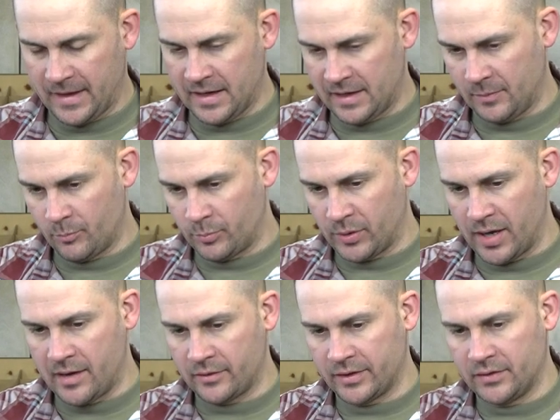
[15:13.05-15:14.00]
any
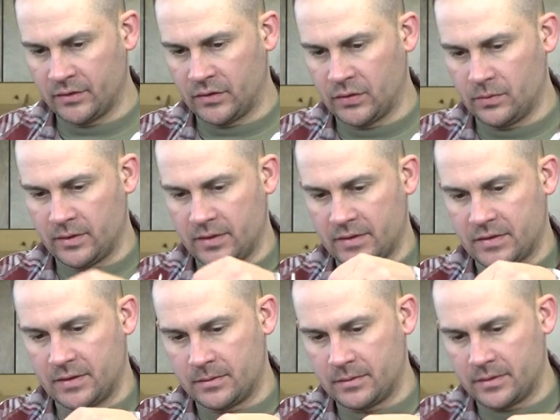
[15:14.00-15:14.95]
brown into
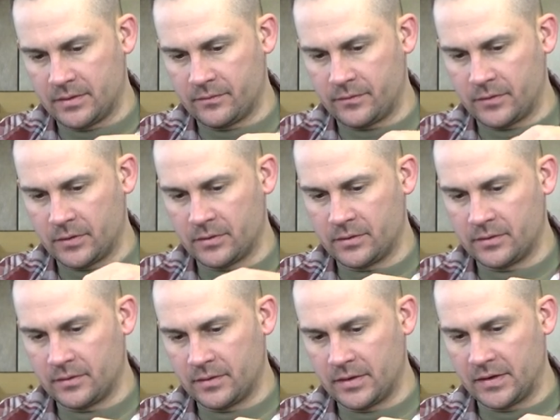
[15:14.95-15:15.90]
this other than for
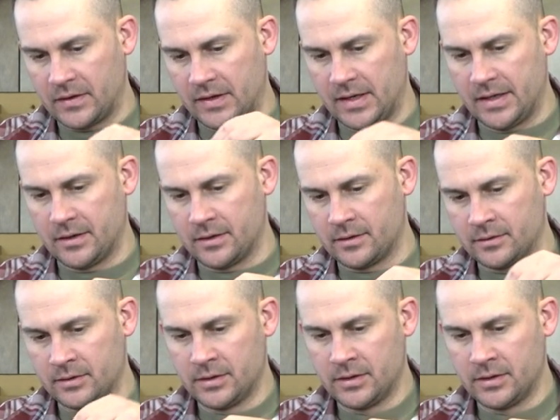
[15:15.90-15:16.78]
the tire.